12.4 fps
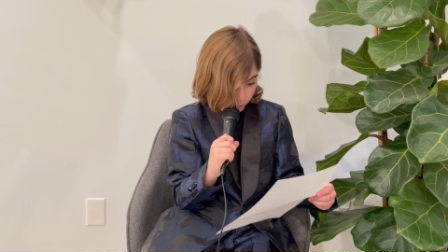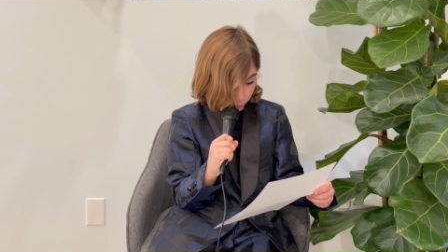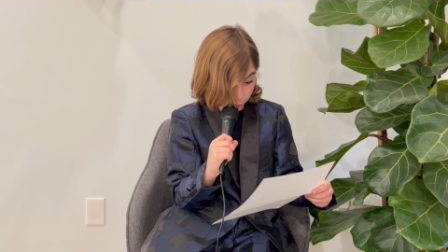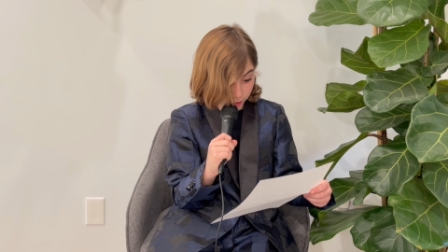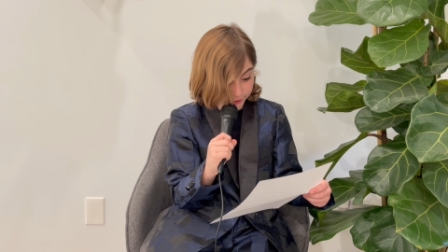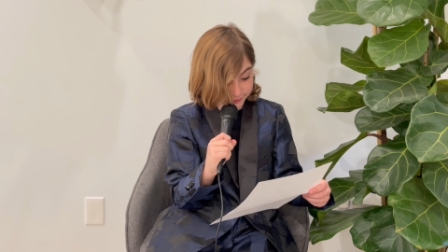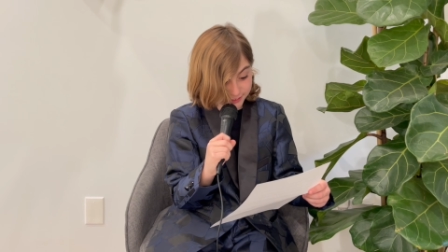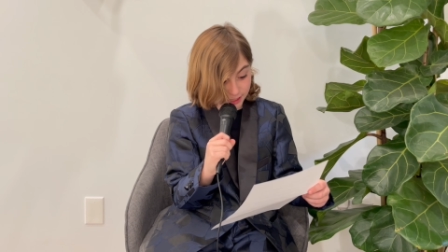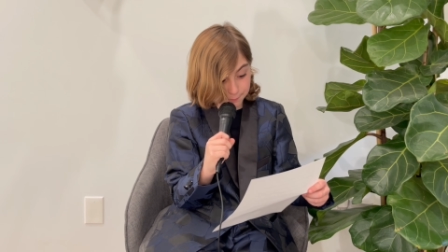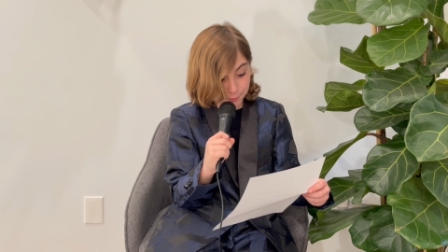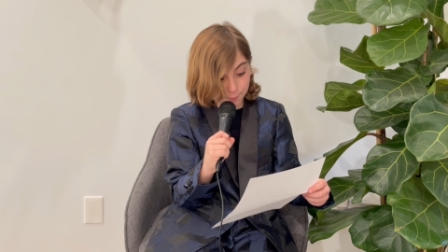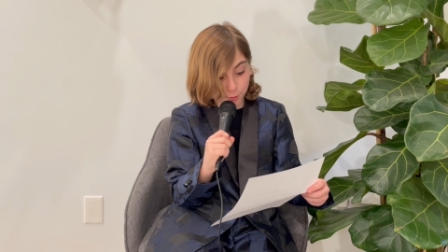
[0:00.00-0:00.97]
What
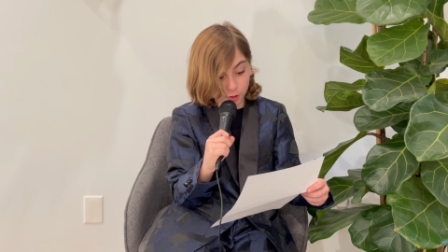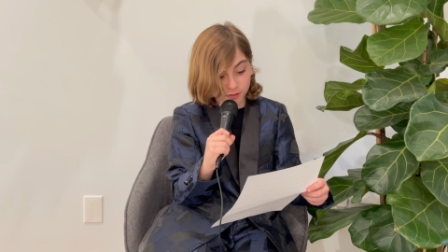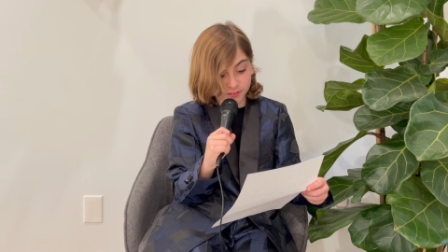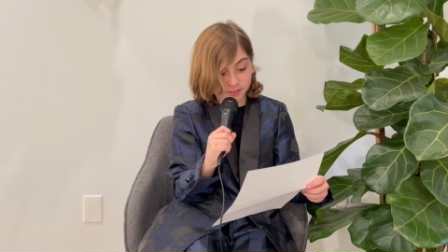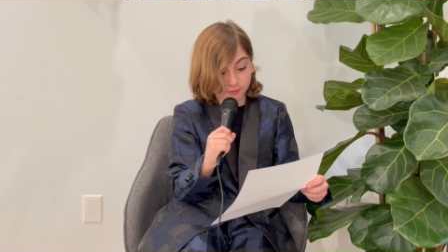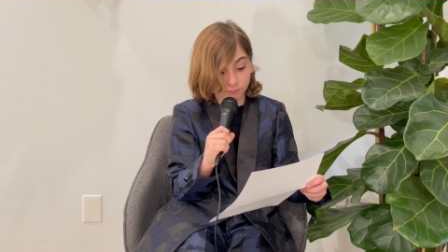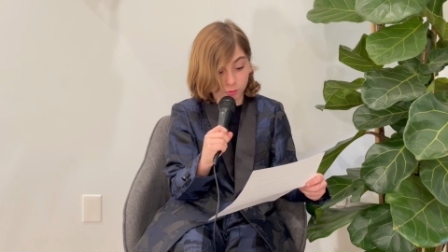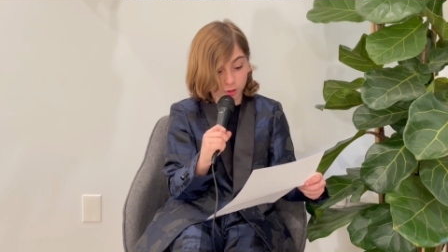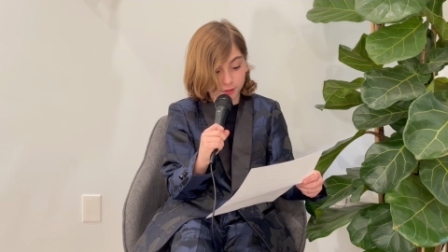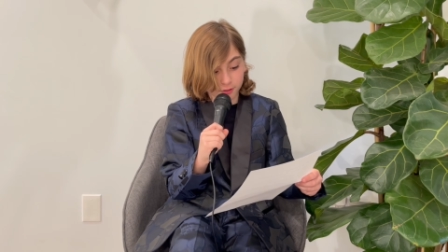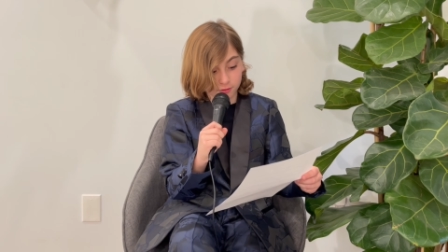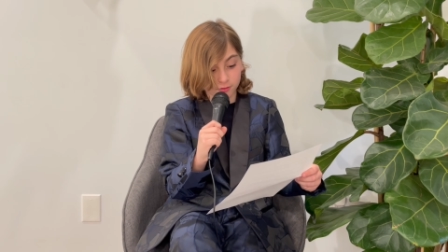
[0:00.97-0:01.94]
type of person were
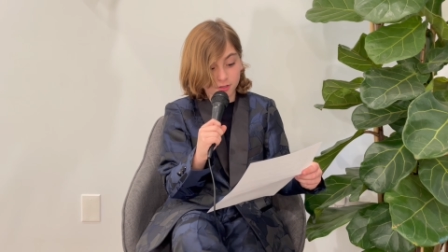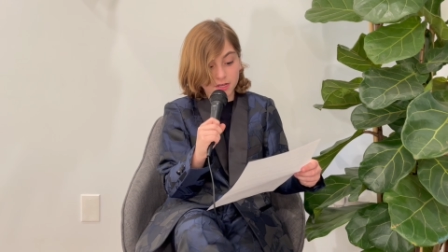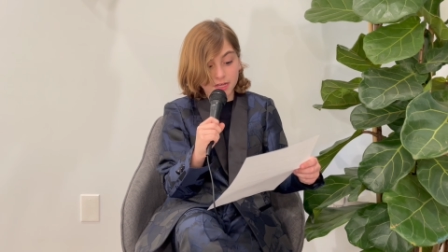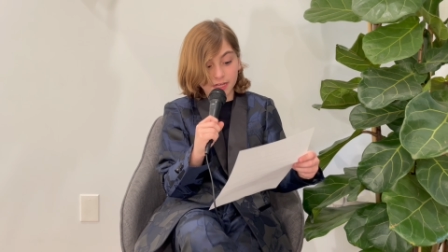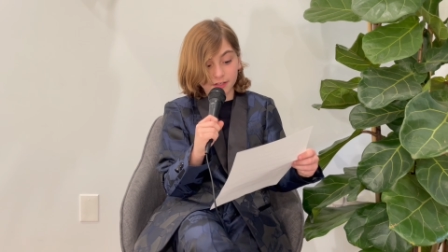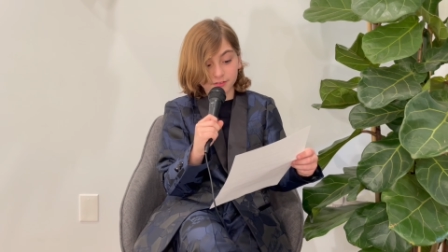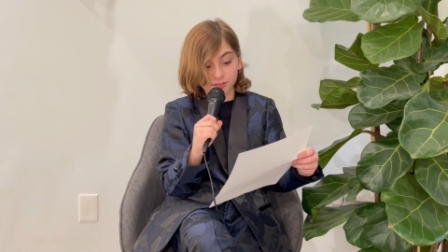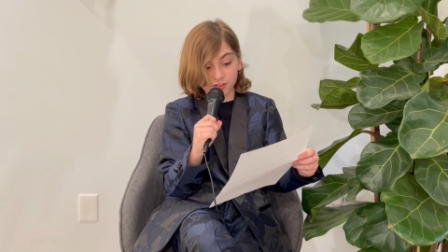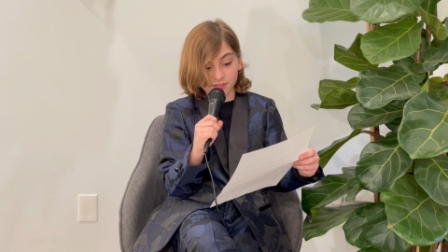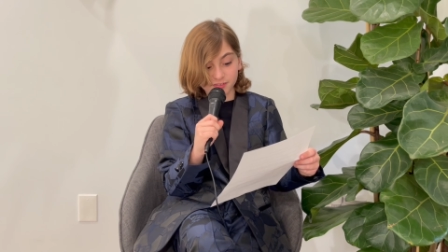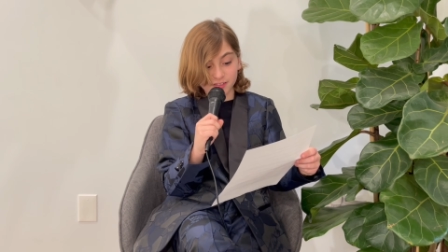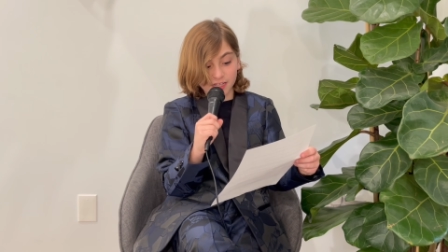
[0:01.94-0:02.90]
you? And
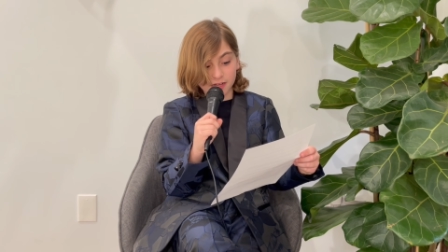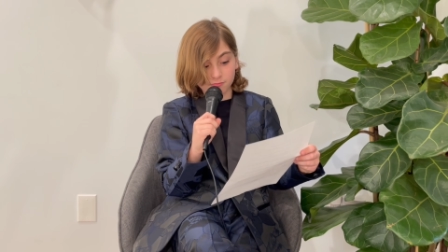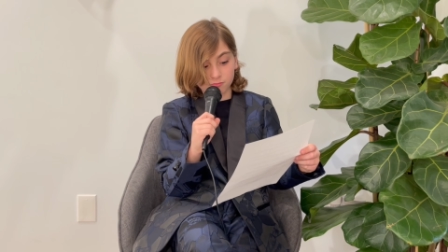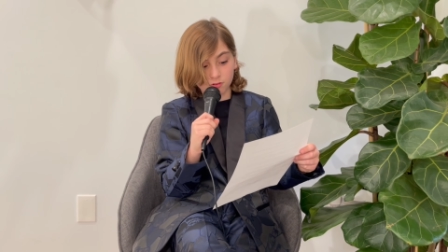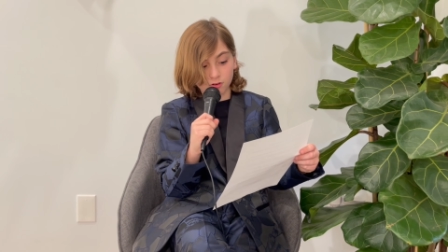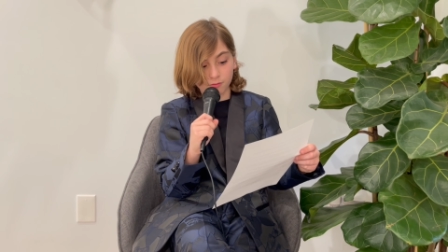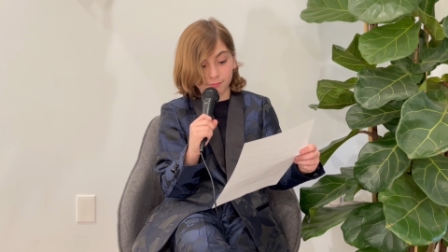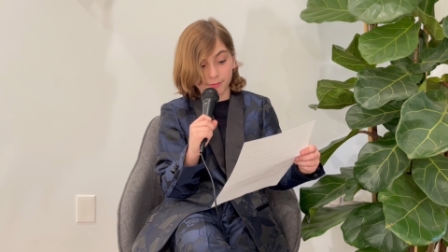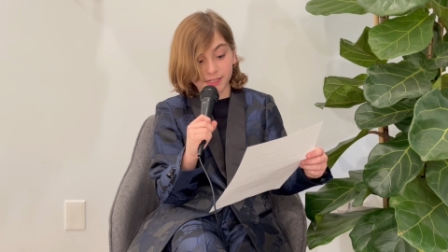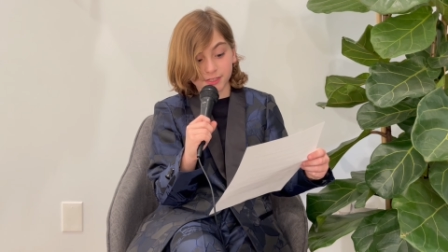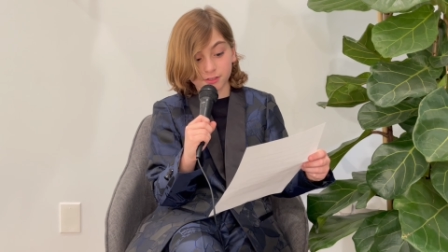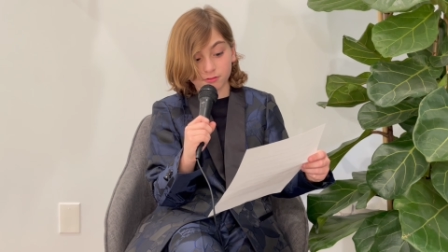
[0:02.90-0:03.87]
does that rule
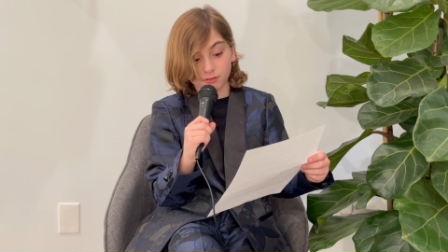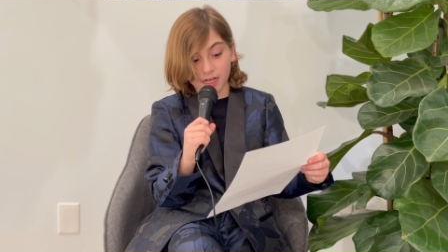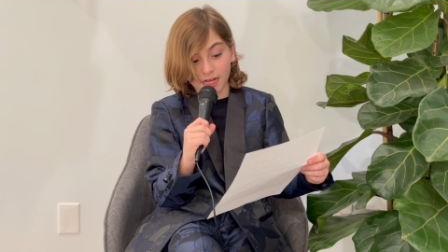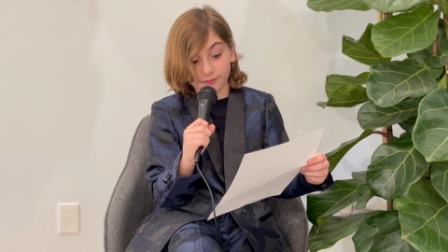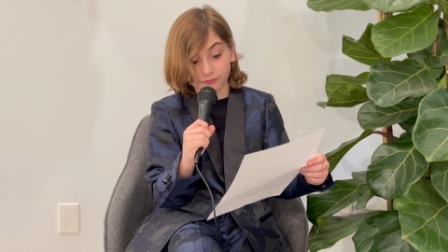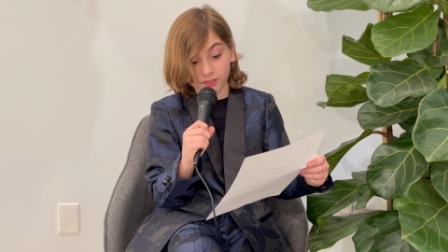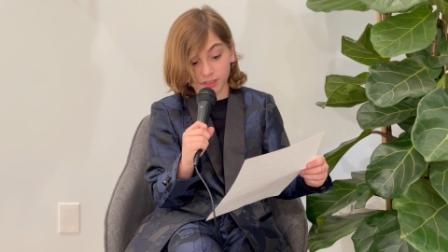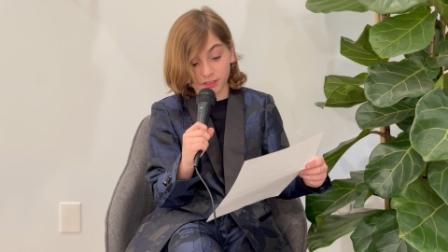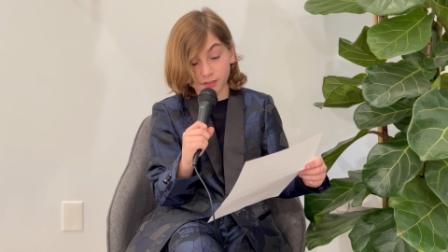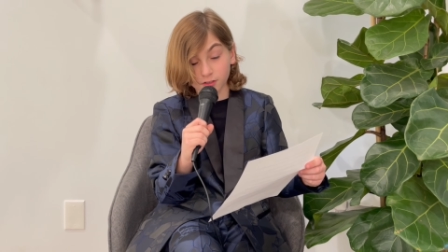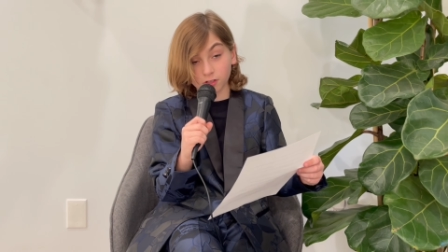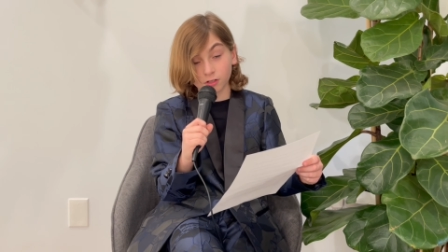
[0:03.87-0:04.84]
make you have to
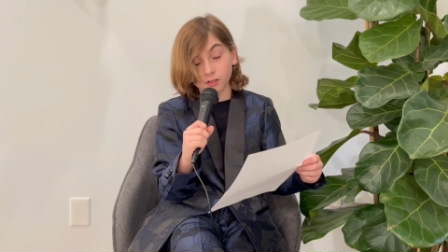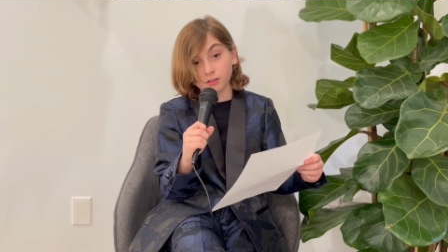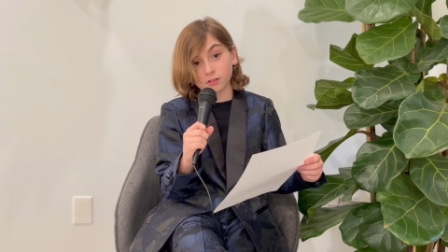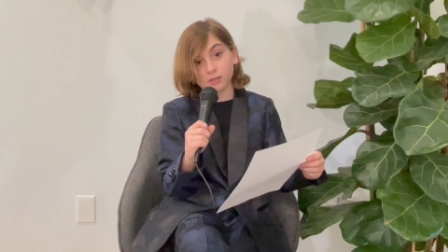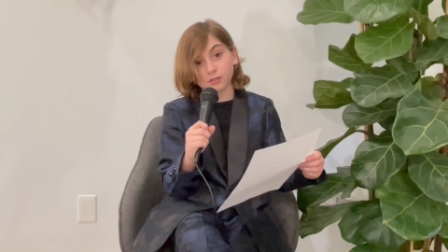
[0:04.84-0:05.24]
kill?